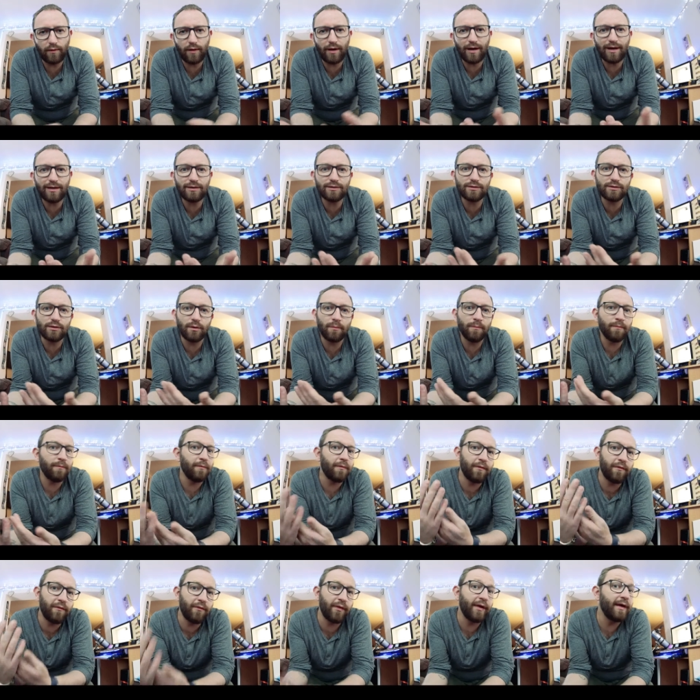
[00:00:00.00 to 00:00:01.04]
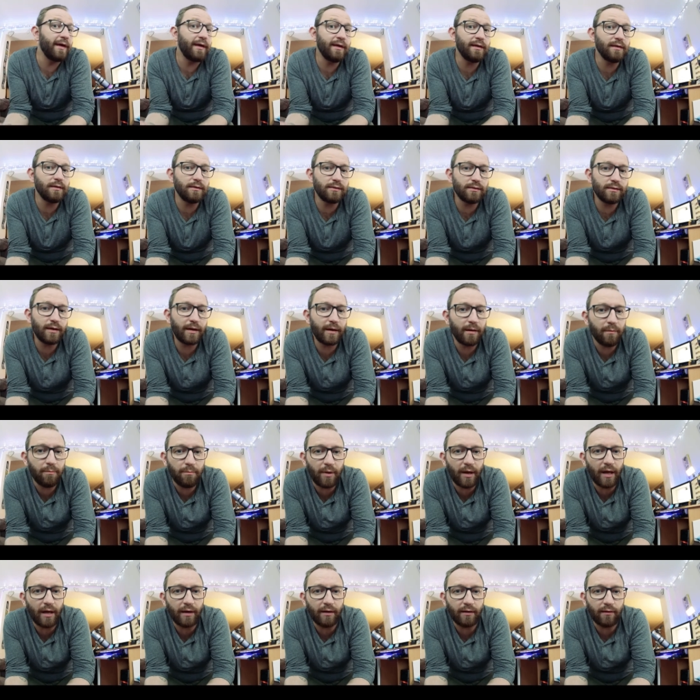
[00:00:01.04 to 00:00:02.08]
There are some things that I'm
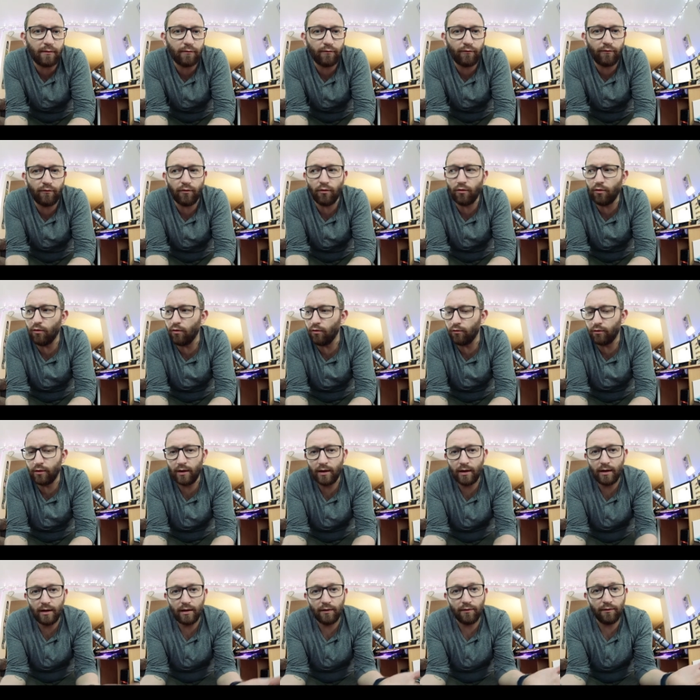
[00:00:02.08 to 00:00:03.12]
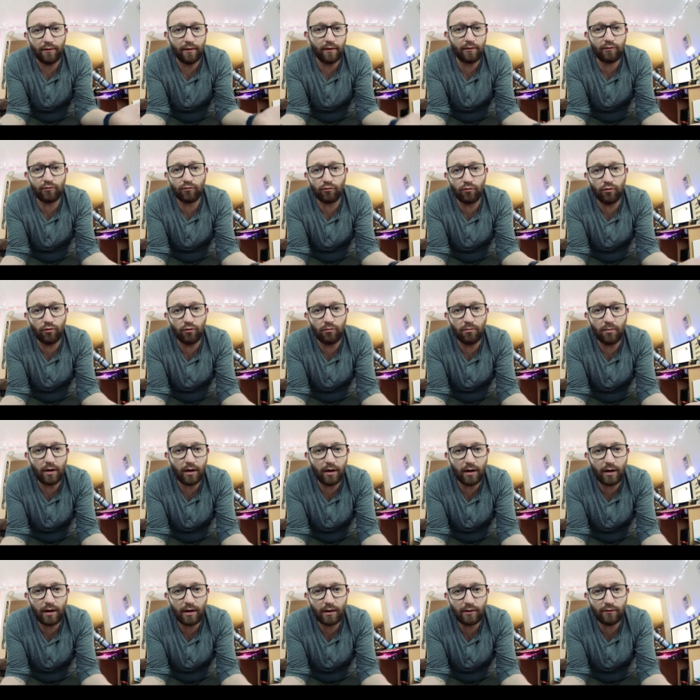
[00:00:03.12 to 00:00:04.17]
planning for this room
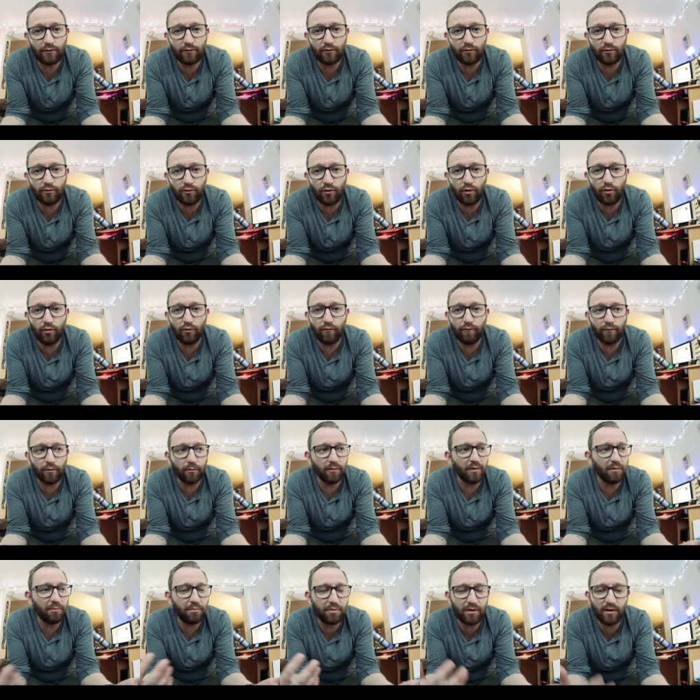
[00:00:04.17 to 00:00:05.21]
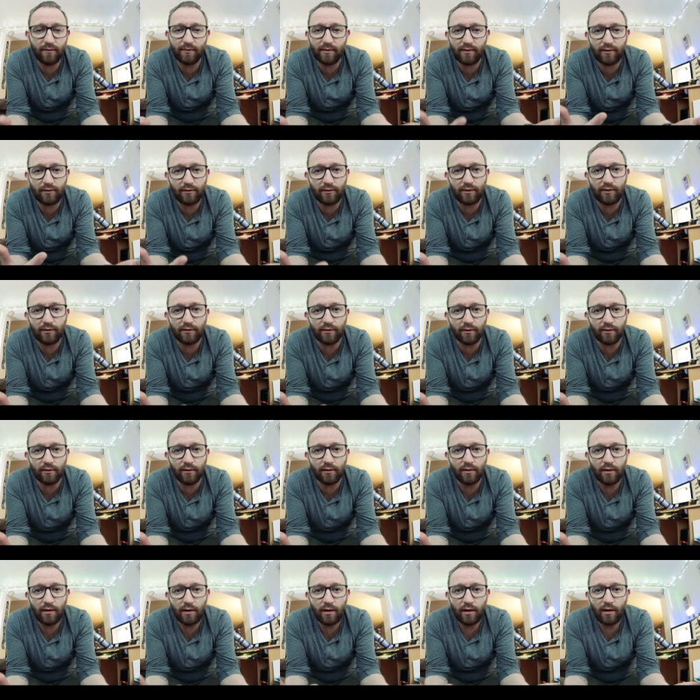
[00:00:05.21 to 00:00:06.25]
as you know from the previous
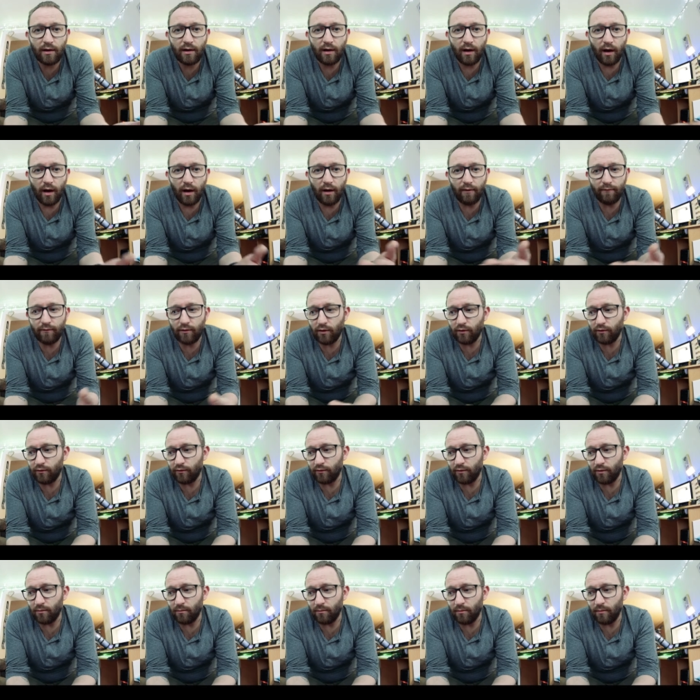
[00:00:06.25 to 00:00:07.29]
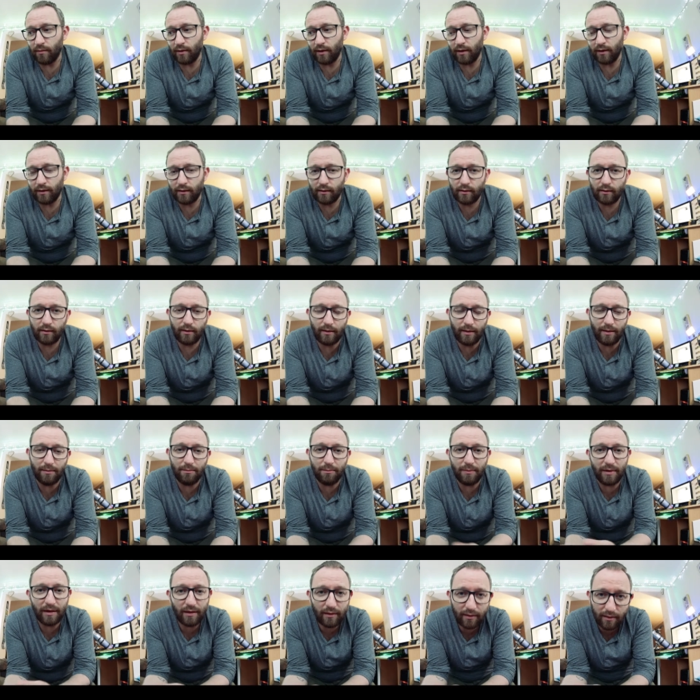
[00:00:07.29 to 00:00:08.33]
season. I've got some like
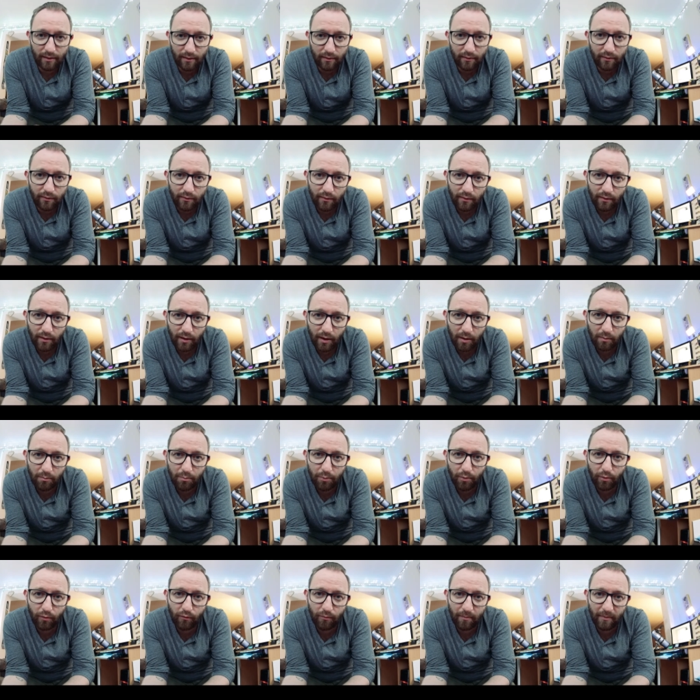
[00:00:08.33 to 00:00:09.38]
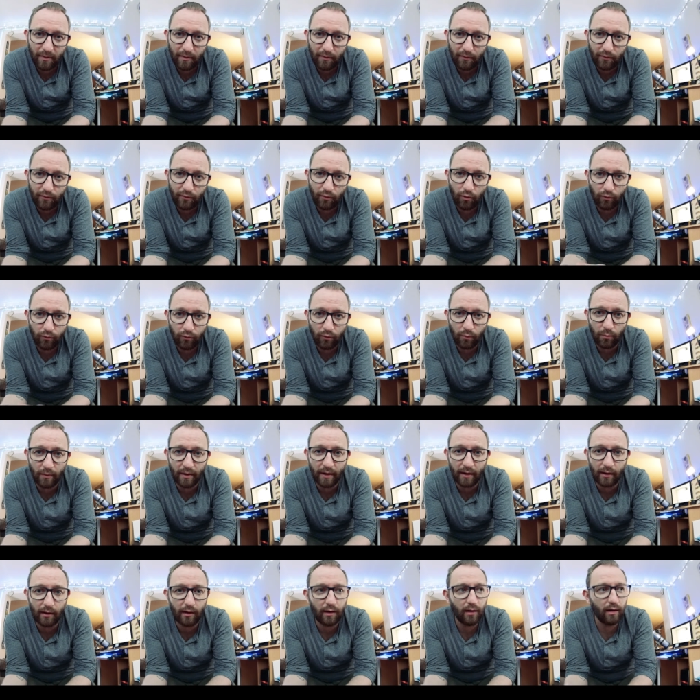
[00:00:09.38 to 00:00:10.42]
immediate improvements on the
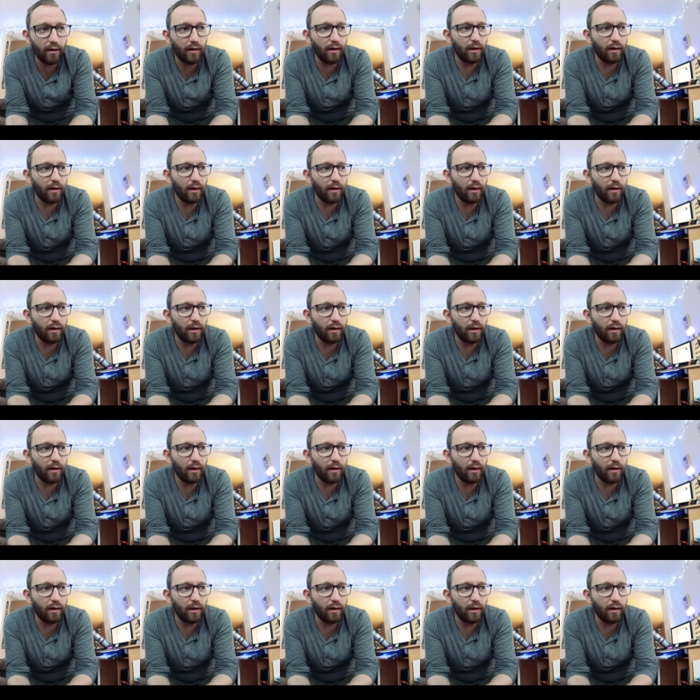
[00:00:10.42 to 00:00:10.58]
way